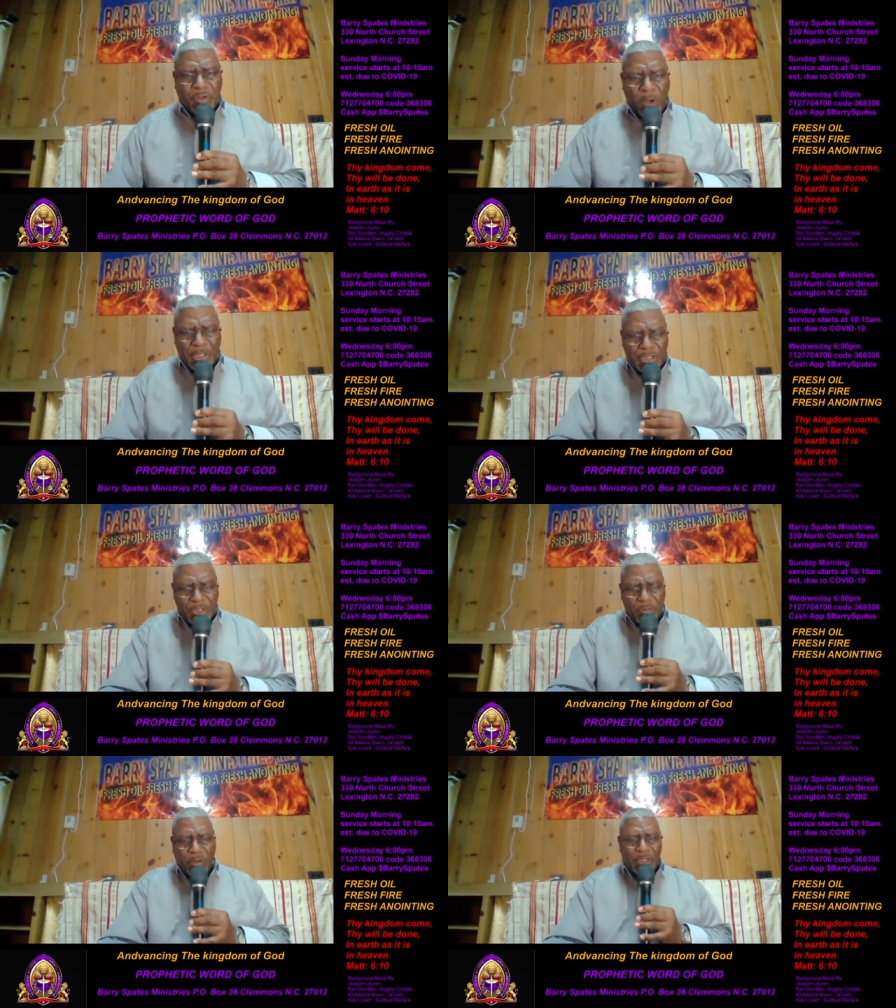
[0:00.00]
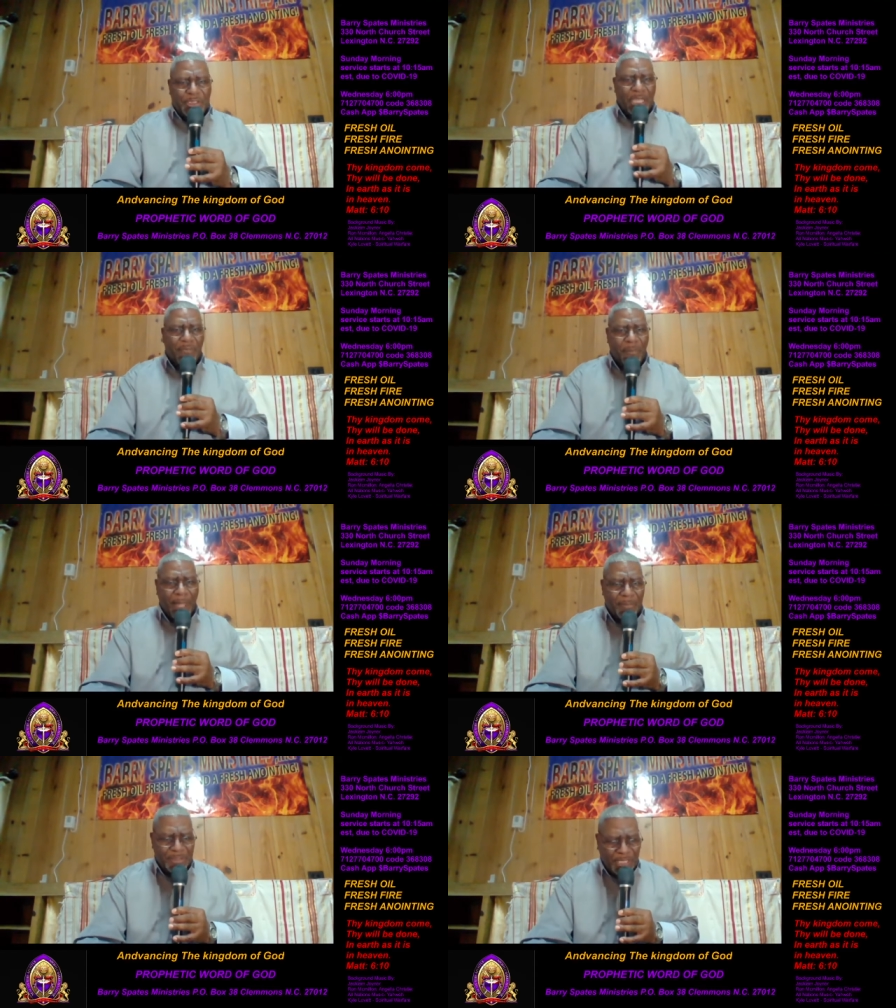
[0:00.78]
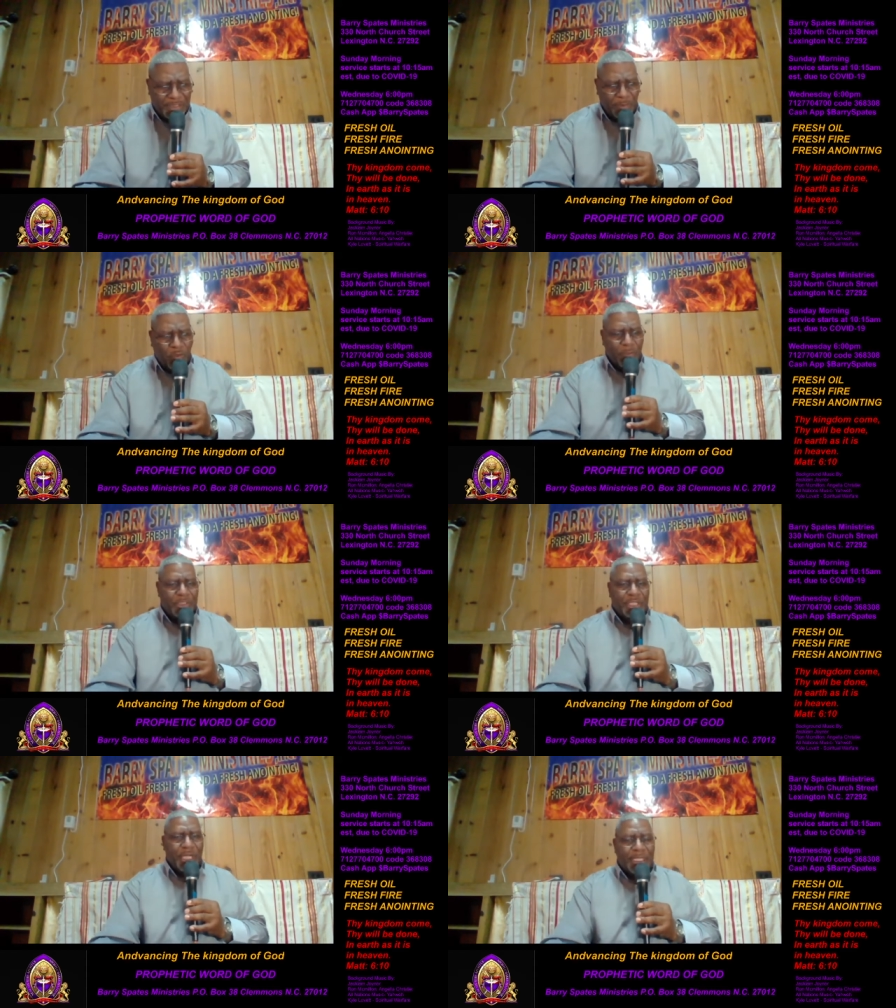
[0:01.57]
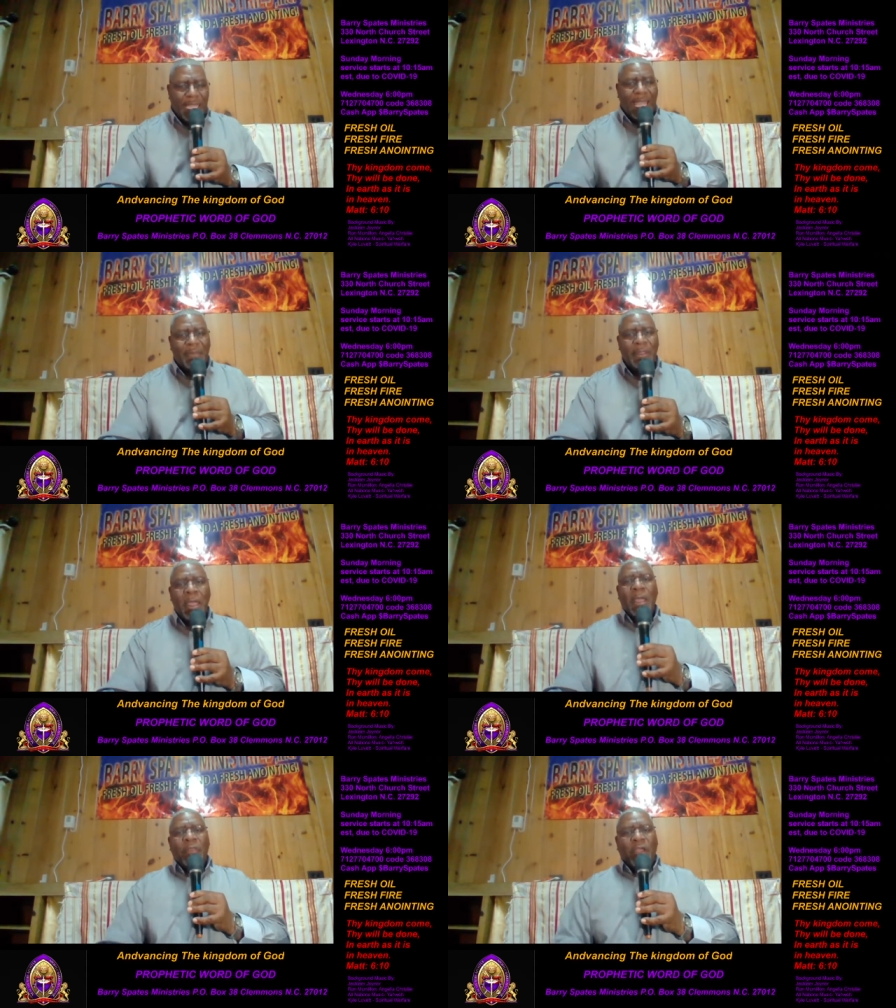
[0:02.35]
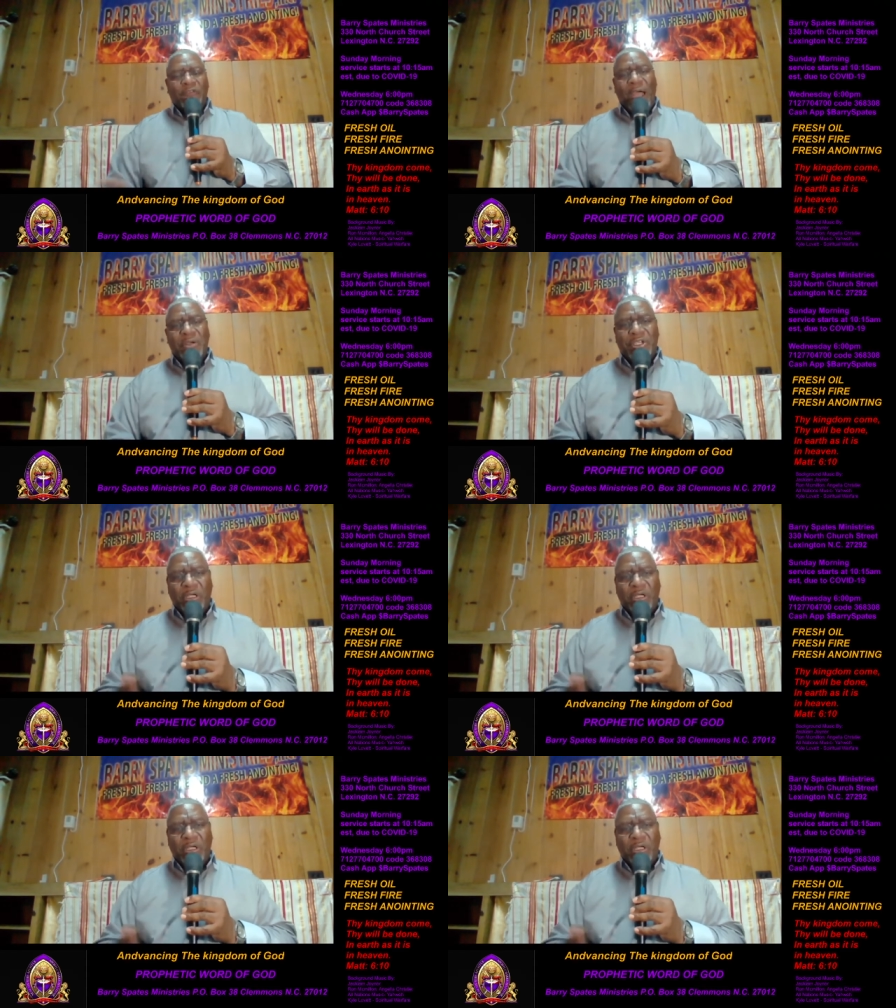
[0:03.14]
Christ as your Lord and Savior, the Bible says in Romans 10 and 9, that if thou shalt